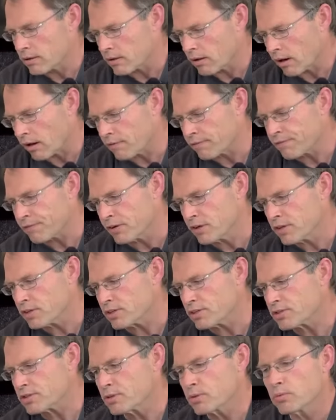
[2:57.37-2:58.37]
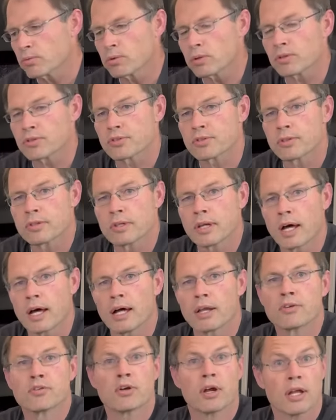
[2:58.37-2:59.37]
Our furnace will
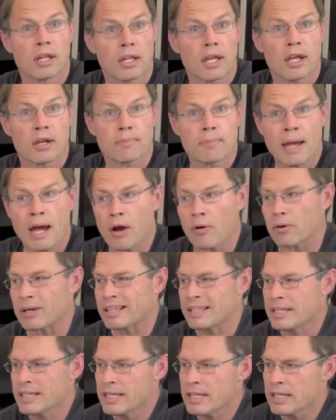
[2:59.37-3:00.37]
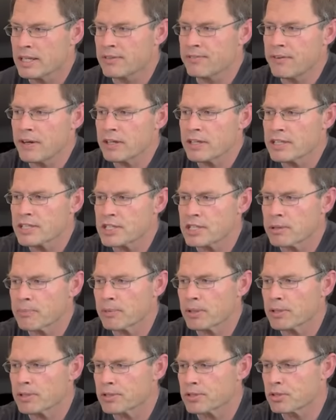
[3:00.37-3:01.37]
draw a lot of power. It's very
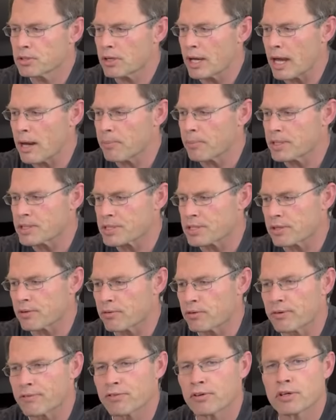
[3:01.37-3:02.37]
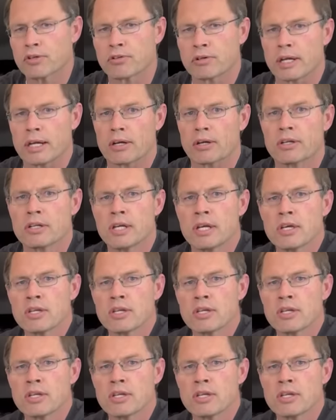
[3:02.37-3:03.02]
similar to how much the refrigerator.